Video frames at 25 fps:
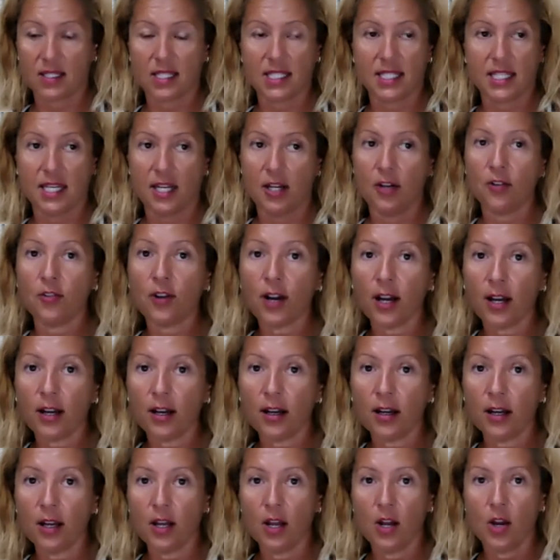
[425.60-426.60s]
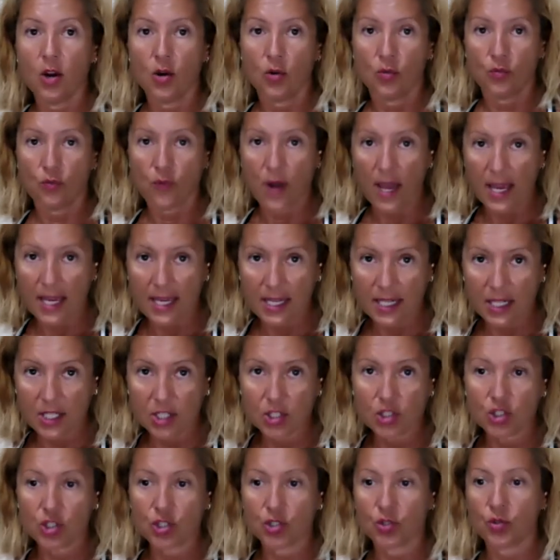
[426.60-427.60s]
terror,
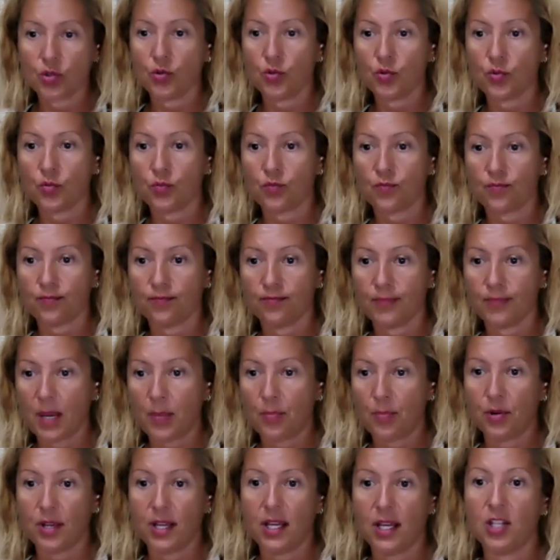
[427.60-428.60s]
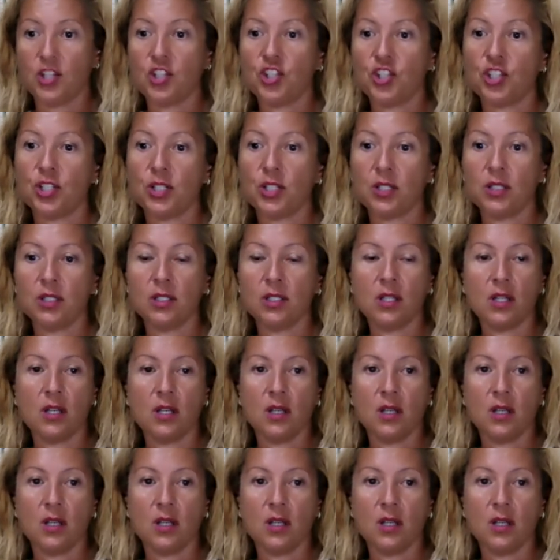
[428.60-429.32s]
rage, apprehension,